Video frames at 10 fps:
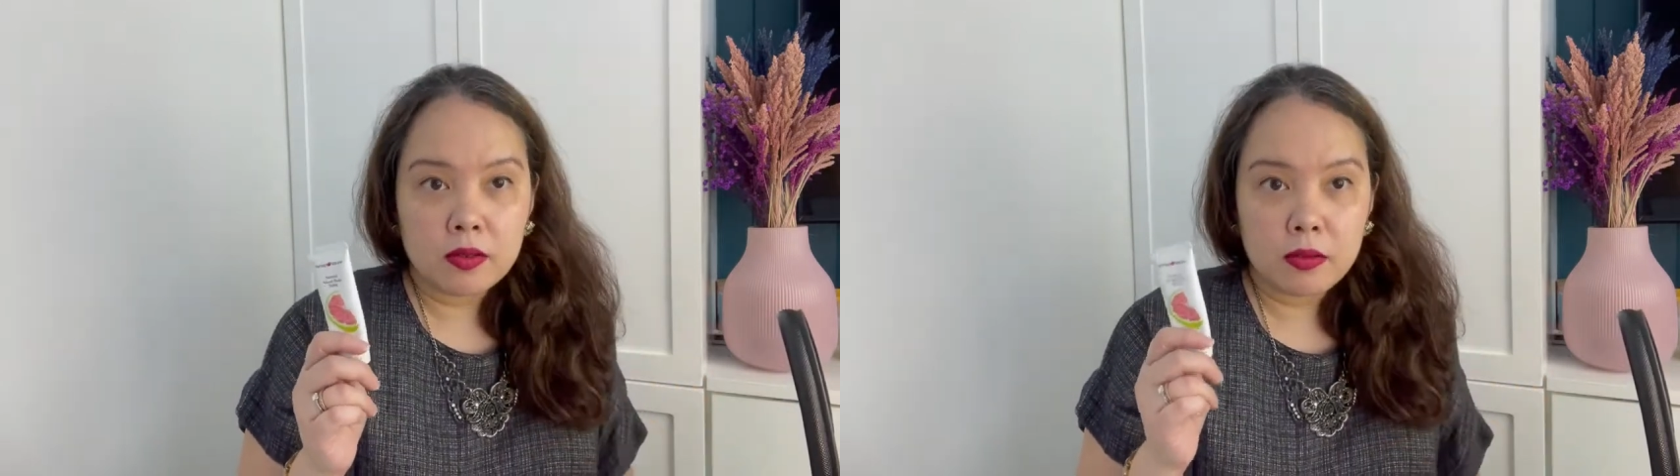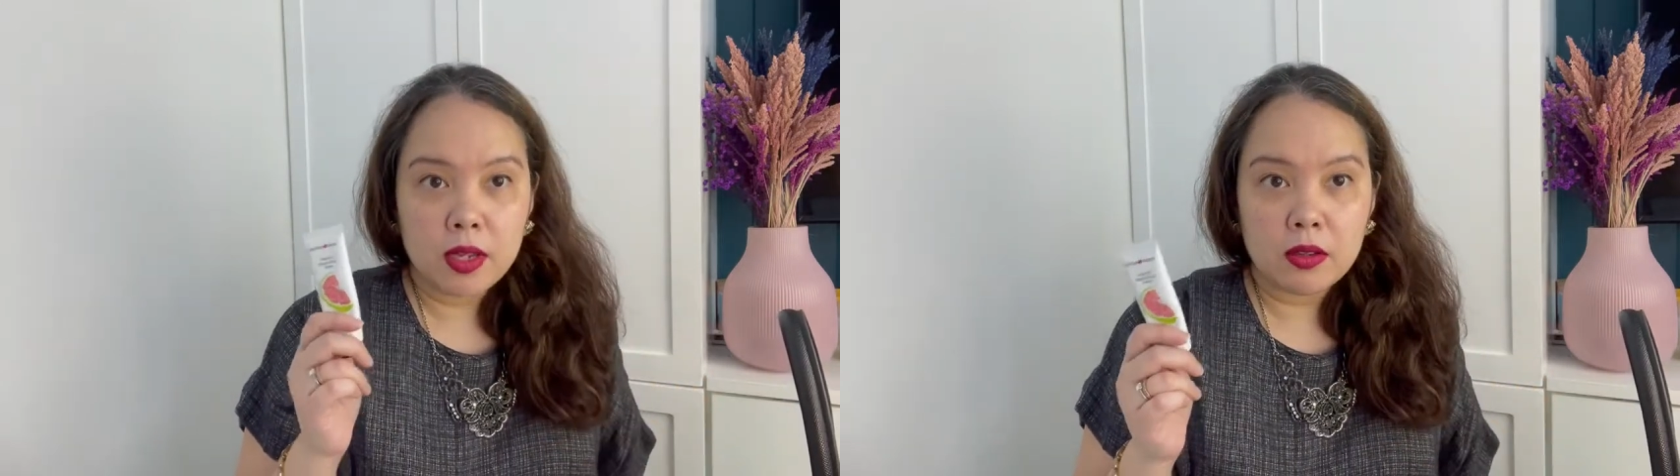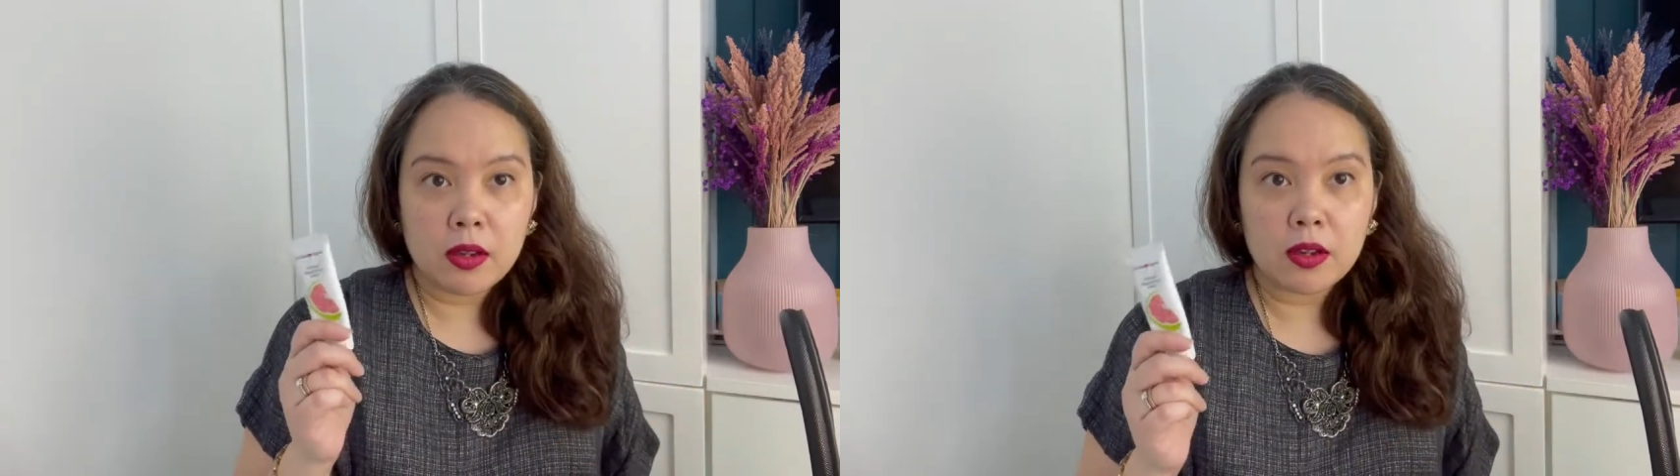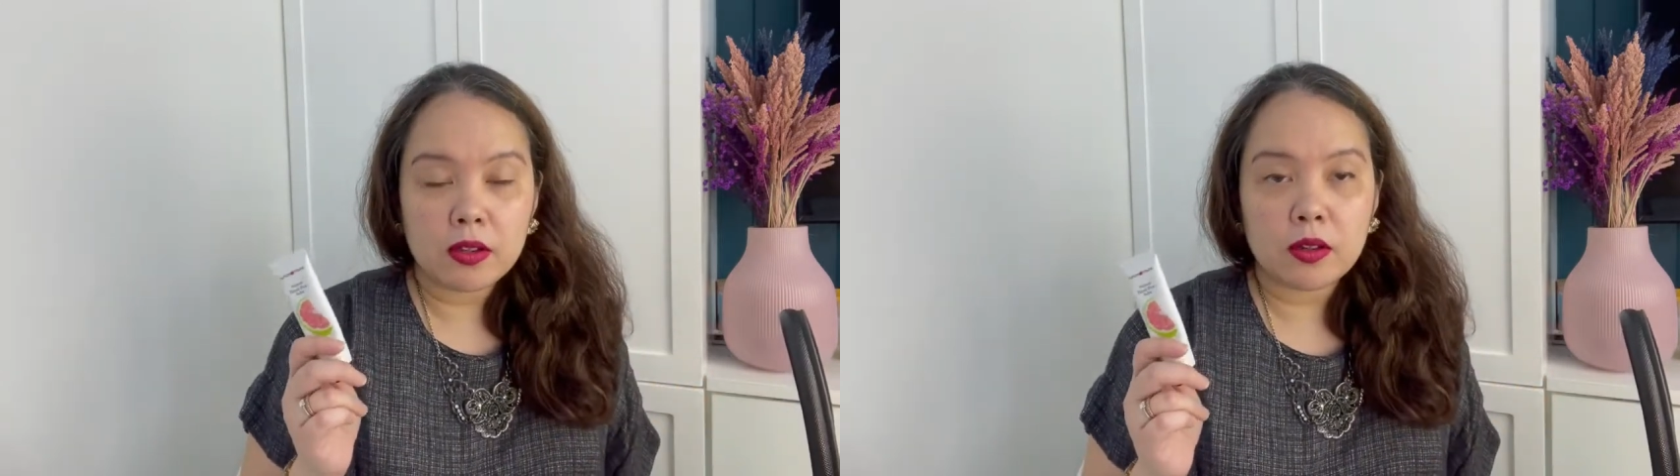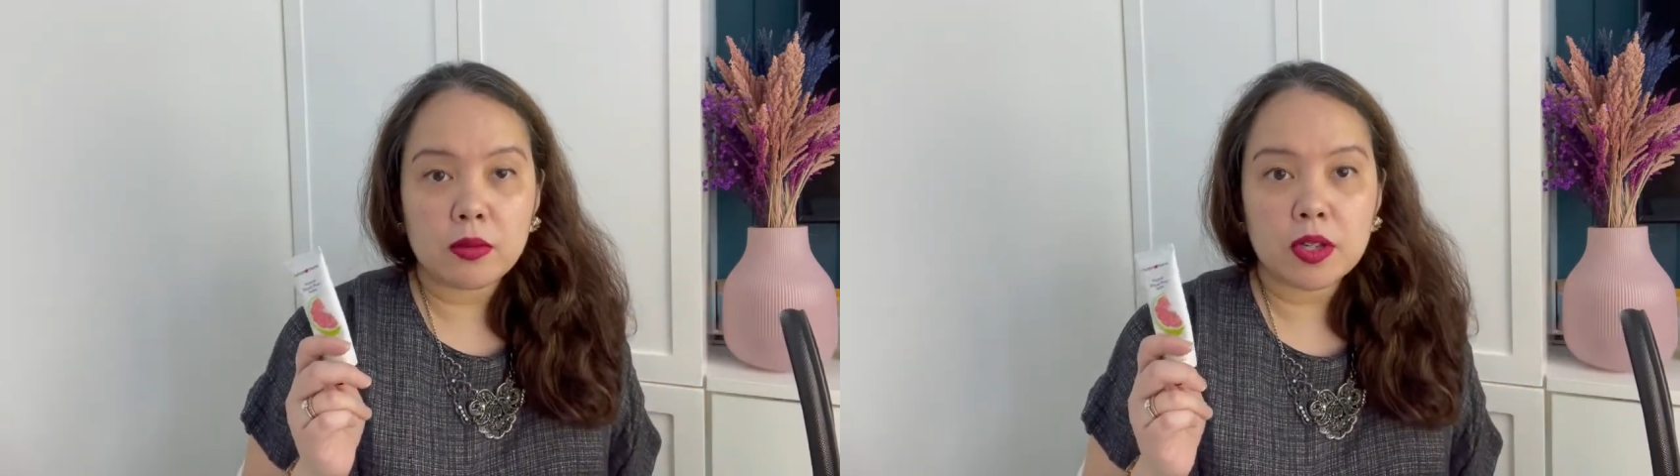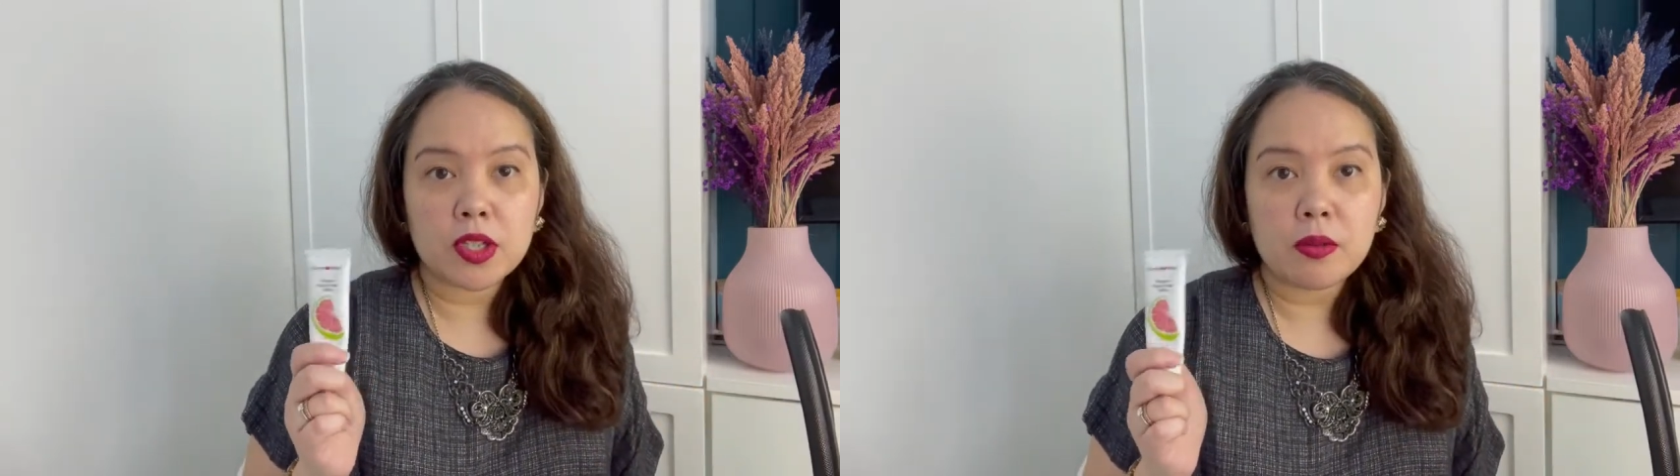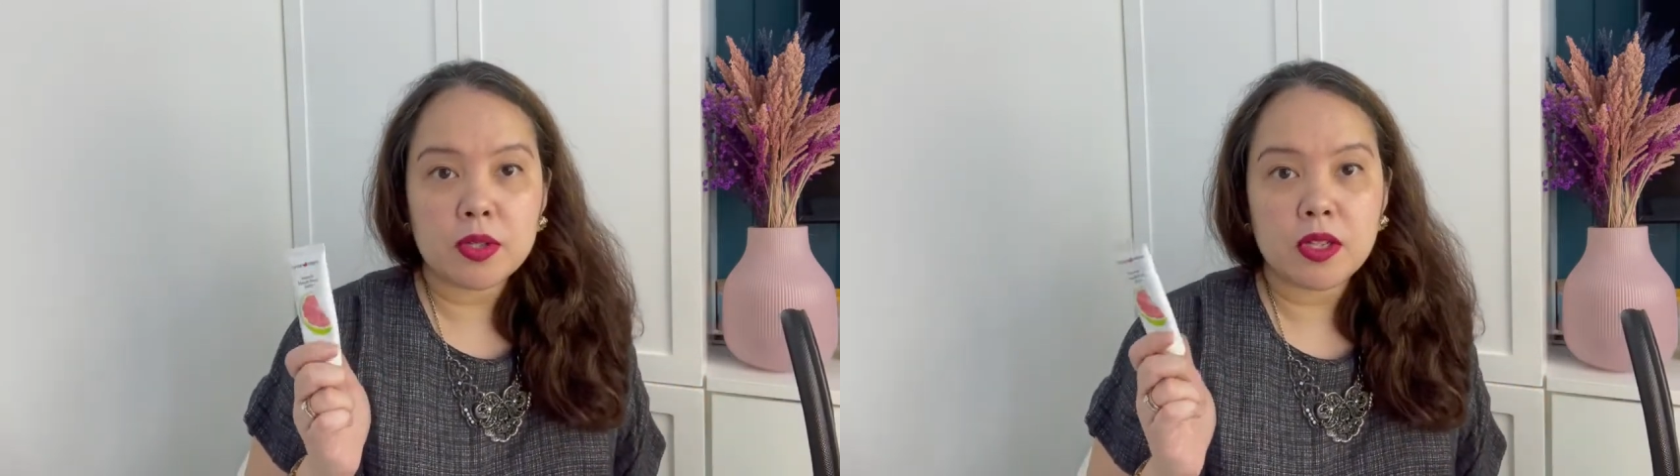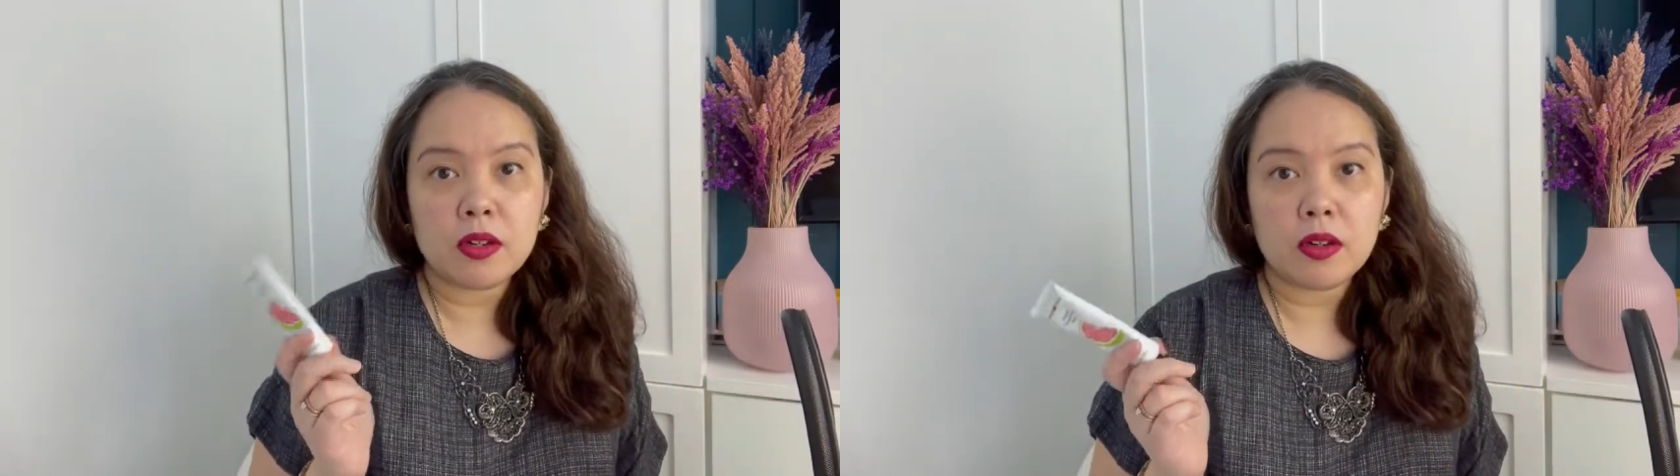we conduct our workshops in